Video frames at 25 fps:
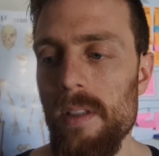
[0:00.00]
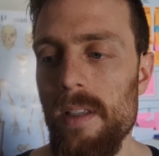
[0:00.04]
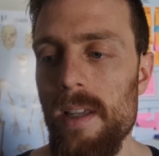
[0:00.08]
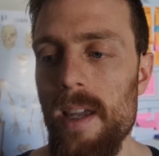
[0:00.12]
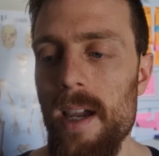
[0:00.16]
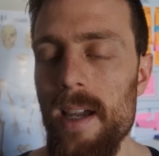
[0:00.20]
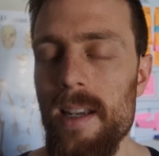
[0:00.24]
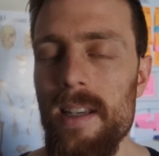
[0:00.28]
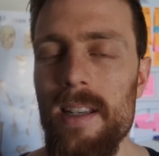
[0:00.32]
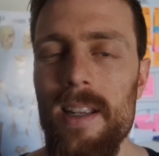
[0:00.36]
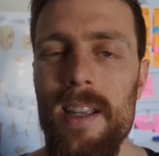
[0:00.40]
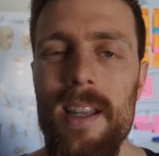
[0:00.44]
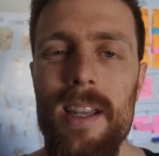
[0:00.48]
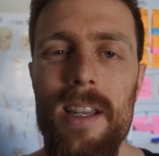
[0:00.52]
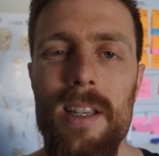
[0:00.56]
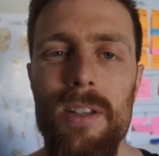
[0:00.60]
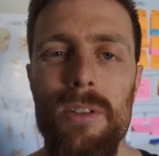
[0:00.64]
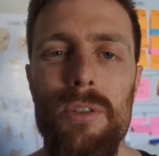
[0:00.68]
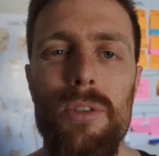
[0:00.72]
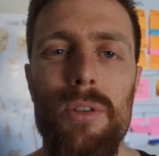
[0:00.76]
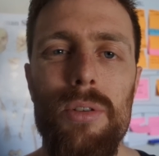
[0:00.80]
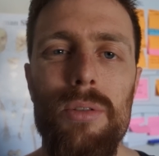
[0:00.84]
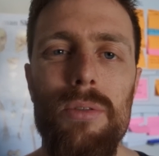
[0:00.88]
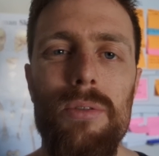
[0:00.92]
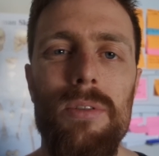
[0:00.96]
get
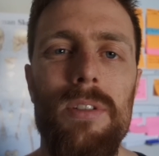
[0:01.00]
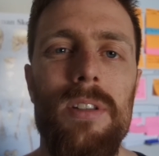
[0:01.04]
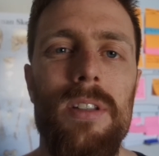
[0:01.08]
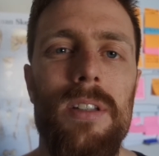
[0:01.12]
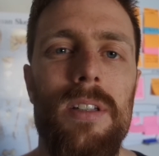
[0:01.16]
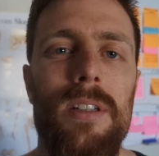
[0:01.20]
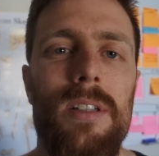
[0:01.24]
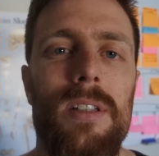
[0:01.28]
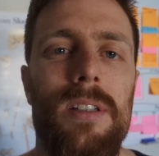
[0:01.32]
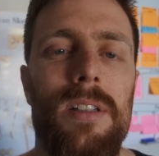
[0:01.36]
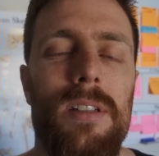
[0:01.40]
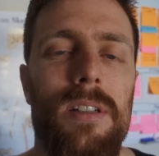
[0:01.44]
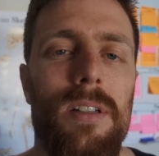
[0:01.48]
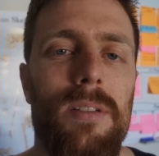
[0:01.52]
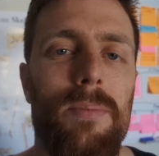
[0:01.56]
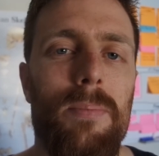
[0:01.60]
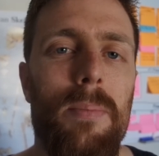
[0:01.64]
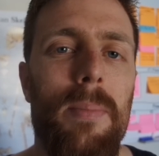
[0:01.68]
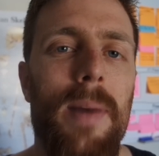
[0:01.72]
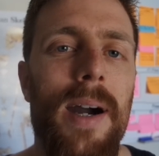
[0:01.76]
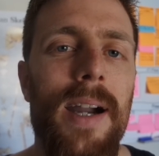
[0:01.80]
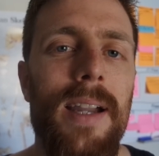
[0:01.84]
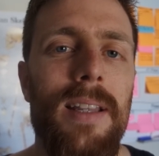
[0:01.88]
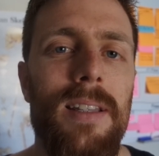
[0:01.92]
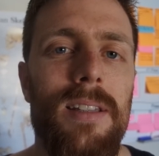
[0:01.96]
into these
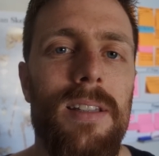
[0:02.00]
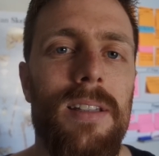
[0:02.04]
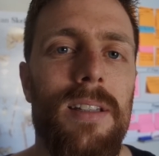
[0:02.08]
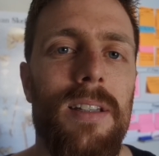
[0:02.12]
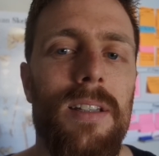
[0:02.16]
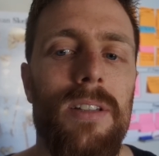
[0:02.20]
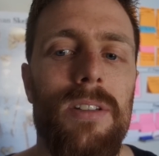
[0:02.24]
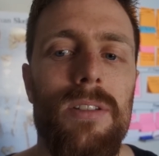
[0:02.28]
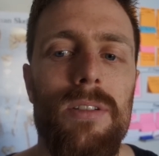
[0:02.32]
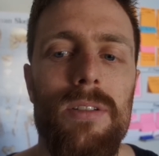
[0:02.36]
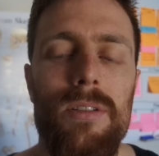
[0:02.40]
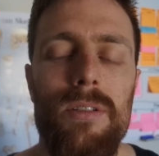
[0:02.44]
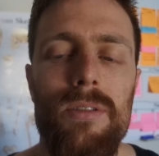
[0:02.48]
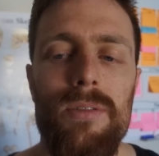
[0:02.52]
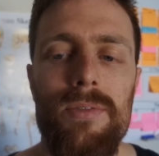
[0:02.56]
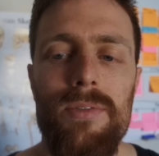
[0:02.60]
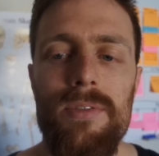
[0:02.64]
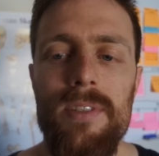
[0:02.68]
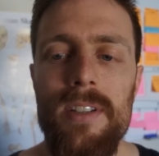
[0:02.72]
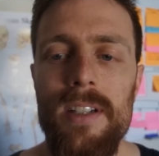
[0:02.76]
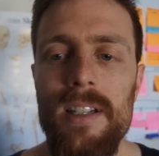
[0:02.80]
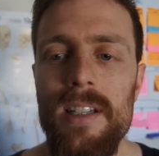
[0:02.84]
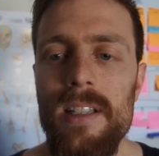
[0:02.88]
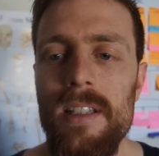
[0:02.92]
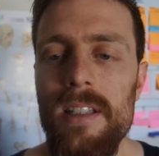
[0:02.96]
mindsets of
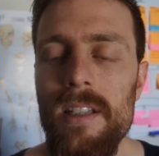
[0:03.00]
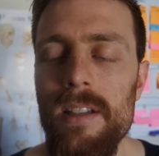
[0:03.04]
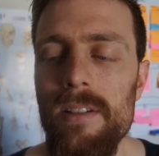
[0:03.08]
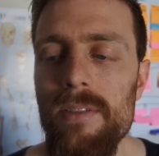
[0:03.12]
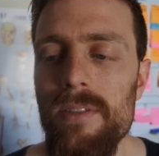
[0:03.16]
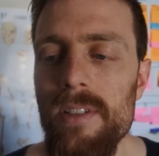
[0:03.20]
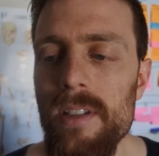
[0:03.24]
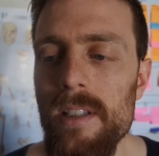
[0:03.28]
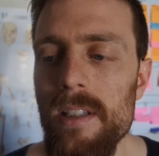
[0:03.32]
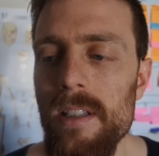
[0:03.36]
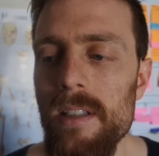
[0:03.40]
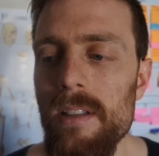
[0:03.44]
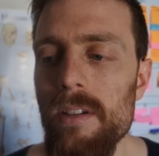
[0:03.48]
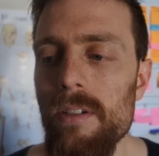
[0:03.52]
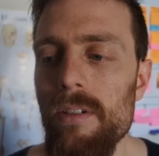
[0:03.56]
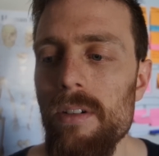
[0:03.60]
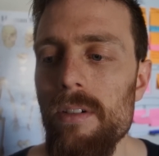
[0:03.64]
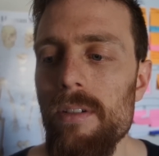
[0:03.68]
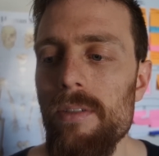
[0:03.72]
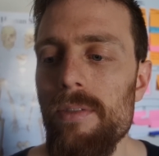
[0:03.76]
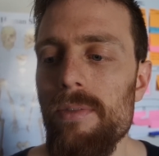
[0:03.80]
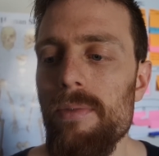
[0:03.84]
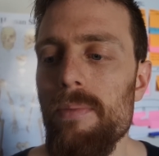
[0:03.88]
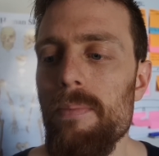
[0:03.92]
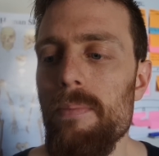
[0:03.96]
negativity,
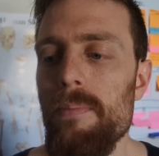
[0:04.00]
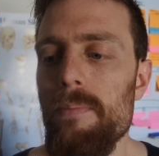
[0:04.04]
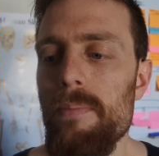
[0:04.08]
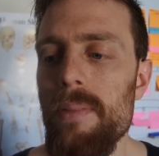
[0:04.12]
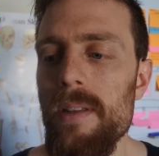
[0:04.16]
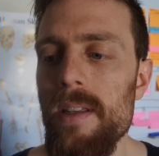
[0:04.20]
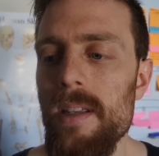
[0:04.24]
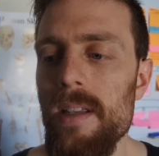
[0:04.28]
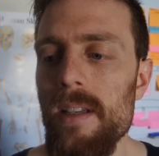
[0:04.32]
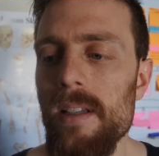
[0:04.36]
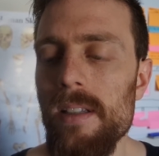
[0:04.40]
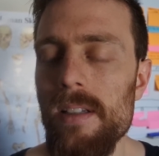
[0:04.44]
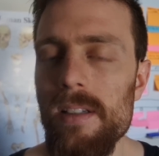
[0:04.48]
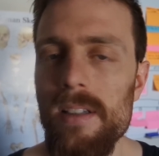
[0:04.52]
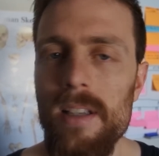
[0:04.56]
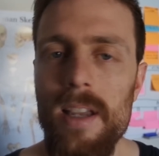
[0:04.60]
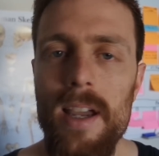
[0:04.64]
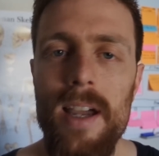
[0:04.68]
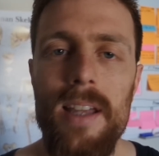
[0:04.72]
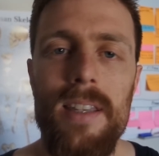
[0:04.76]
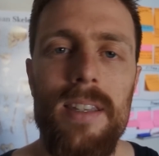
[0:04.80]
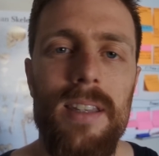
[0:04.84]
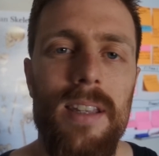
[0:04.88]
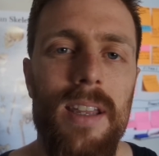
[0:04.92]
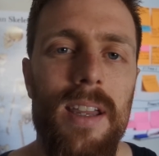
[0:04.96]
of being
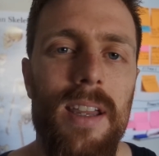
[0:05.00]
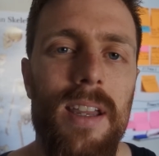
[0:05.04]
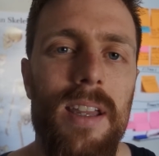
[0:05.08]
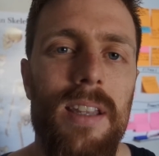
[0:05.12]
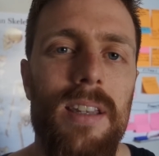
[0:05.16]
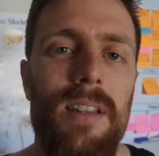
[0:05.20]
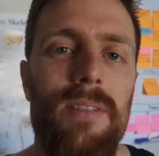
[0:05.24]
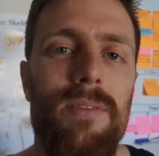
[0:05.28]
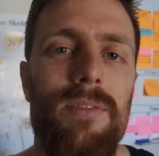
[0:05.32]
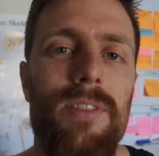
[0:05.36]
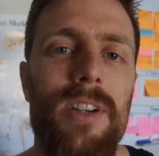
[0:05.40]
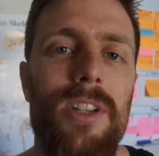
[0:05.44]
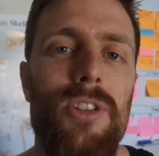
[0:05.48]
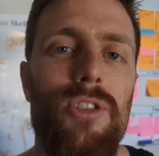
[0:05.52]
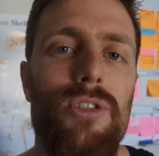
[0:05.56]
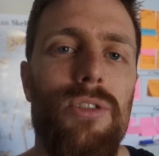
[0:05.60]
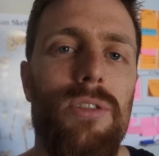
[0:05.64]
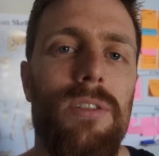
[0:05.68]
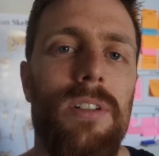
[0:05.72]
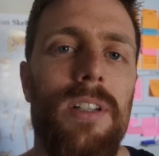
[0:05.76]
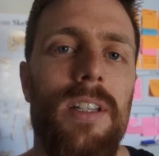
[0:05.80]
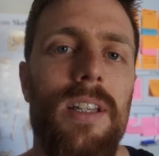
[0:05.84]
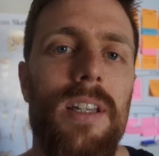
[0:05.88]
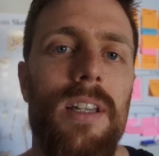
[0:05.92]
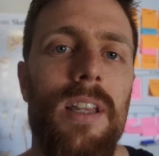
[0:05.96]
sad, and
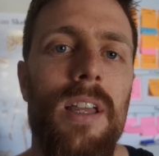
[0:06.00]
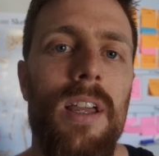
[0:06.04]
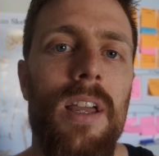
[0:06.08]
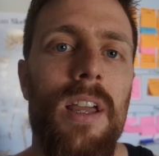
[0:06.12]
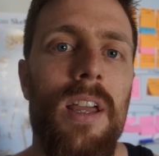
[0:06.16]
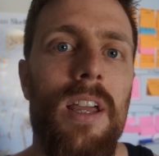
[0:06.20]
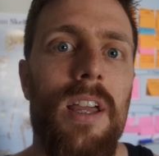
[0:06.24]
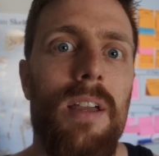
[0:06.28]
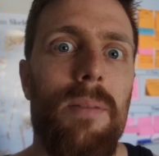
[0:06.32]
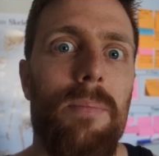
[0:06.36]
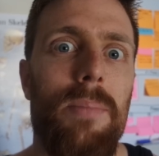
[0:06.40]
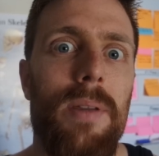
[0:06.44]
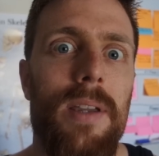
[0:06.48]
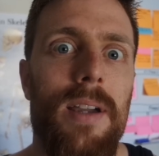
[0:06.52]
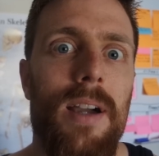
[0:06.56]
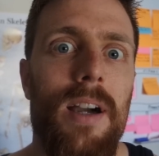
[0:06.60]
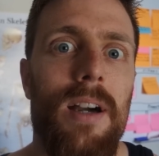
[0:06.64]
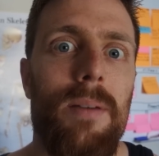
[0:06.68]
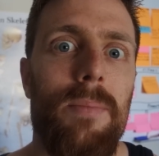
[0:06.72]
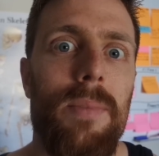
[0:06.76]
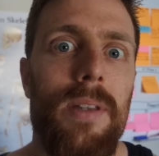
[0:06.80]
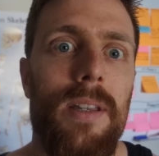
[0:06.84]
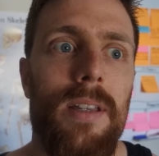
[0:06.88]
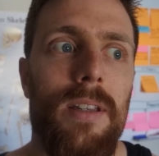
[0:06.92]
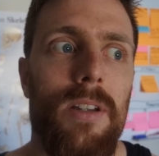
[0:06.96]
eventually
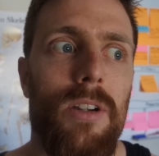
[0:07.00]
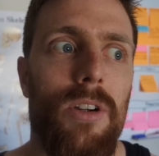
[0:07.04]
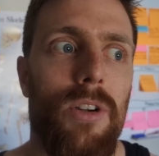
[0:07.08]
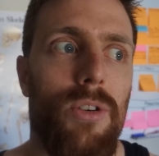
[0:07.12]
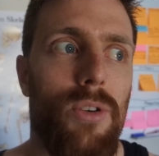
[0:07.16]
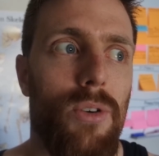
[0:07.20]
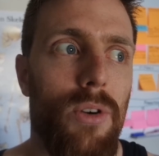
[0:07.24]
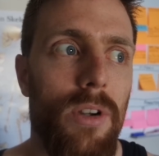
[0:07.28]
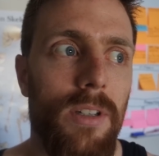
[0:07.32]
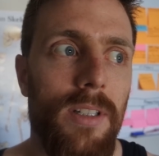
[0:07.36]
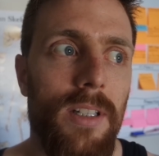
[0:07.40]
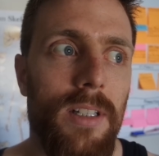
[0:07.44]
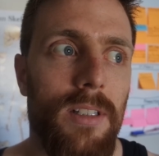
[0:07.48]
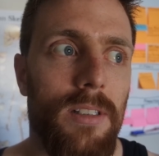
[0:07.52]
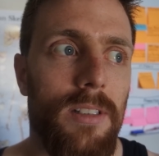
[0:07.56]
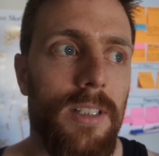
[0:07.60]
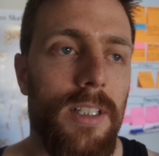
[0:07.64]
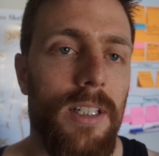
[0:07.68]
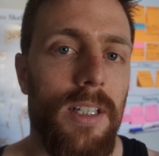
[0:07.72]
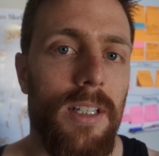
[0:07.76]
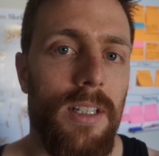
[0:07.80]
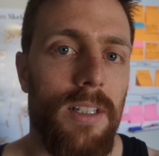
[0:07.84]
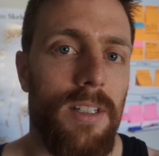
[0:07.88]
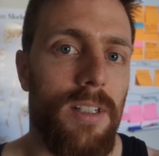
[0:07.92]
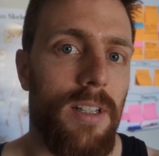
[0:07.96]
becoming
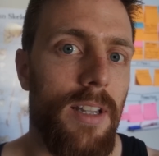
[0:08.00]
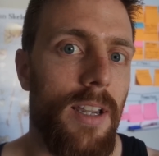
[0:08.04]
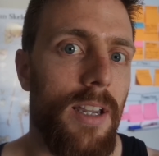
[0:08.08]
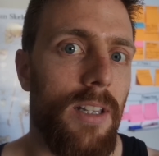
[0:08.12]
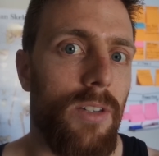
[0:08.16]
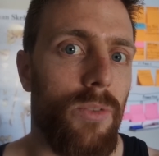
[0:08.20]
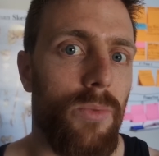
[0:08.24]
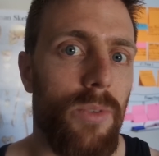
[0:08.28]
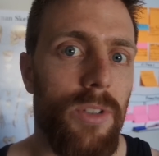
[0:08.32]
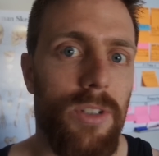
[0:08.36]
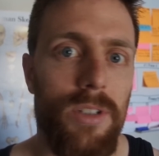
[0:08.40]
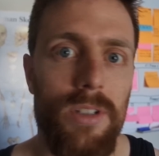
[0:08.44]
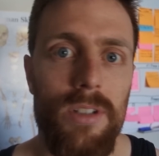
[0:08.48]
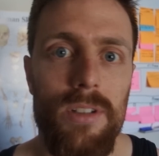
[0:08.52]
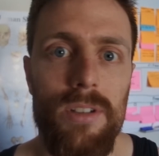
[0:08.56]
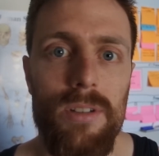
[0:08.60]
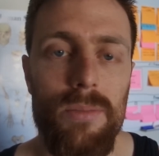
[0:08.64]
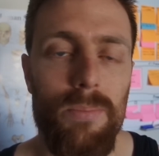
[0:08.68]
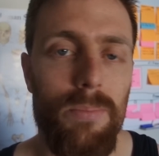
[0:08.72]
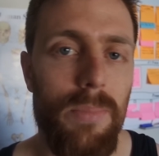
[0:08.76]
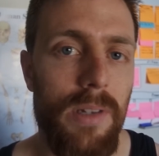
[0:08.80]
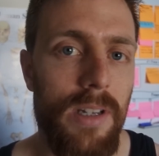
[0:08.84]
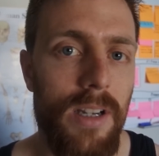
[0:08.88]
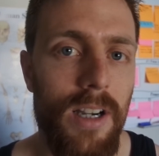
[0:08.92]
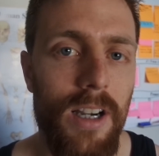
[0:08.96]
chronically sad, which
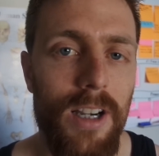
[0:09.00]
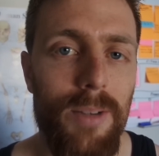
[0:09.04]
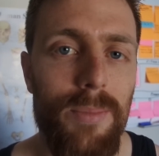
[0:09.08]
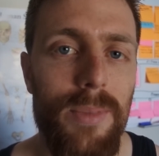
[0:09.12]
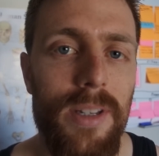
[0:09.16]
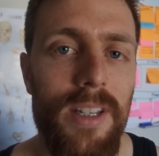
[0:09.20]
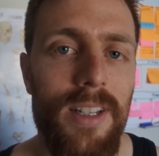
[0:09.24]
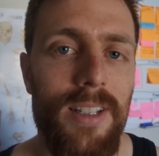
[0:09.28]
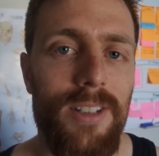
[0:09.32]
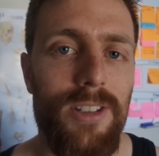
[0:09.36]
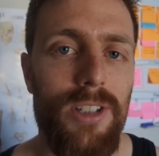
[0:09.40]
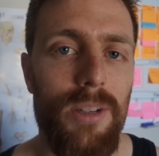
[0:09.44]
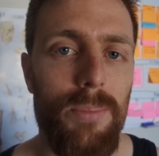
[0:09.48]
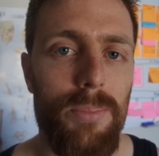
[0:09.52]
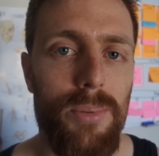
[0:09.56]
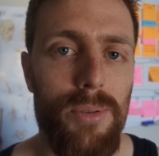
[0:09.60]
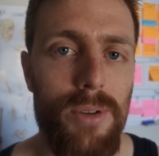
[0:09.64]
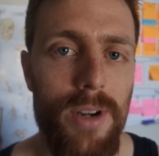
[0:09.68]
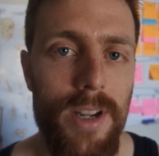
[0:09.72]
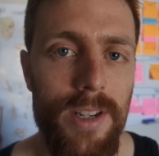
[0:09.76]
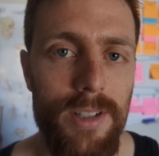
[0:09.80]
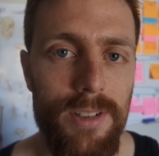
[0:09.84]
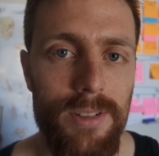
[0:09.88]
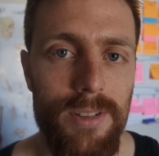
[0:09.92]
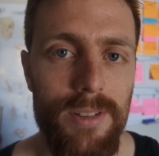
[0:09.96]
is becoming
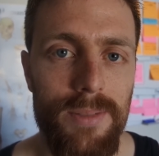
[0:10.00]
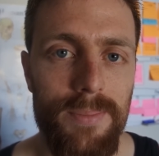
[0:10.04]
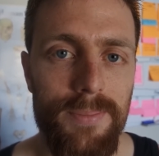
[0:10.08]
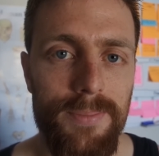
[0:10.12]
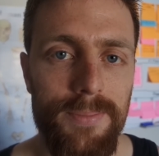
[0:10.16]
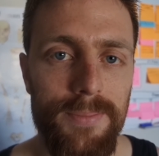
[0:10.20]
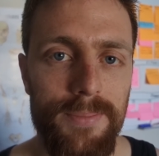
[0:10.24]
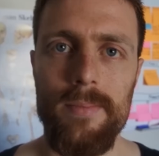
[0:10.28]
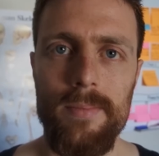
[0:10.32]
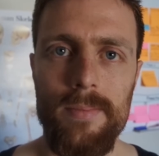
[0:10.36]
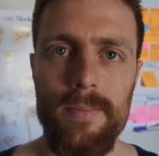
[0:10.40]
depressed.